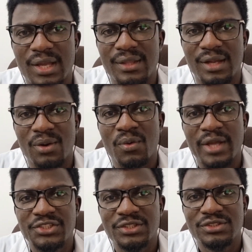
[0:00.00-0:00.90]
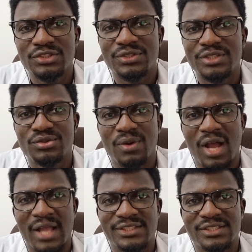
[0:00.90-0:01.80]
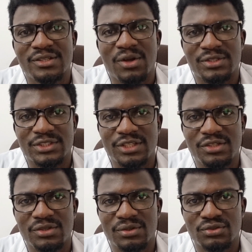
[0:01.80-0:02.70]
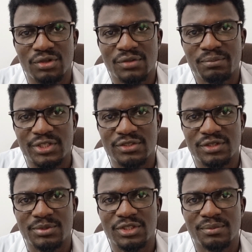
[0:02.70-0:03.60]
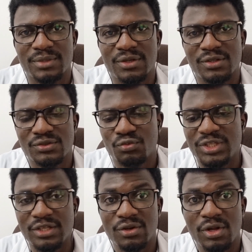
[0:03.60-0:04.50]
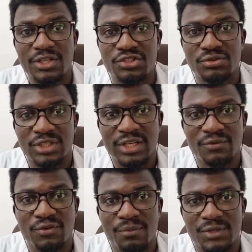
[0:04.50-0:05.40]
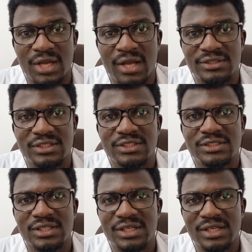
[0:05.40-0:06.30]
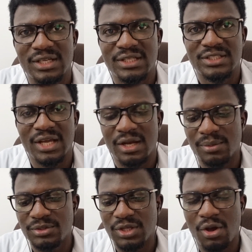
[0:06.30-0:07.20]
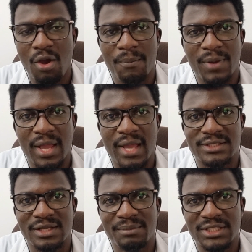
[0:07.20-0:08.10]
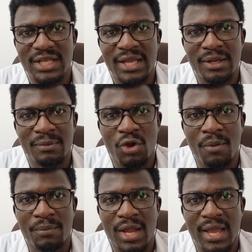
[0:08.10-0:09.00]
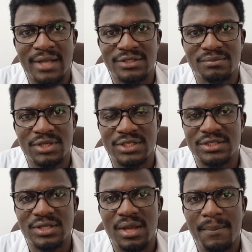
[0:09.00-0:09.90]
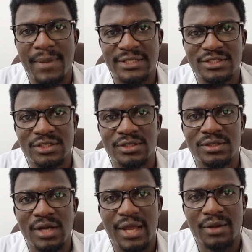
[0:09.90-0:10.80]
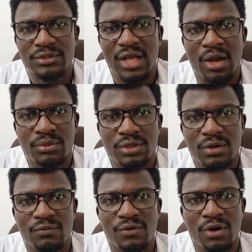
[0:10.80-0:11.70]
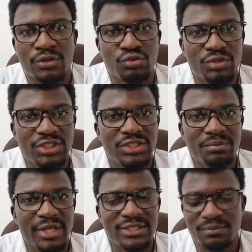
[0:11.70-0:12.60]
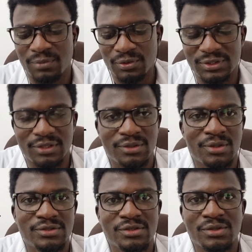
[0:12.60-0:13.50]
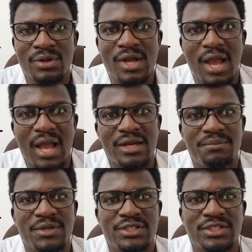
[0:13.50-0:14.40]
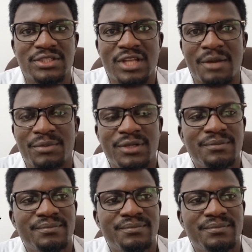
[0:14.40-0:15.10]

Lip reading: There are questions you need to ask concerning your drug prescription, because with the knowledge you gain from the answers, it helps compliance. And better compliance means better health outcome for us, which makes both the doctor and the patients happy.